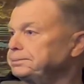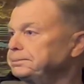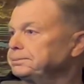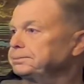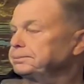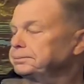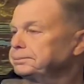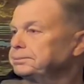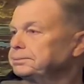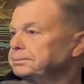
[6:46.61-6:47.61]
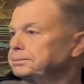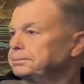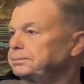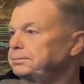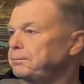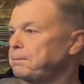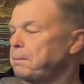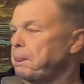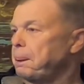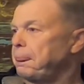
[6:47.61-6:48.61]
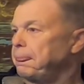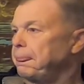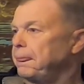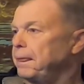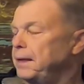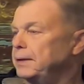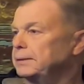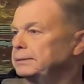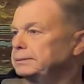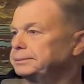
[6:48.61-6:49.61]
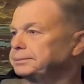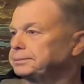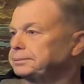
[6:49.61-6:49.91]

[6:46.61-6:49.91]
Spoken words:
(not speaking)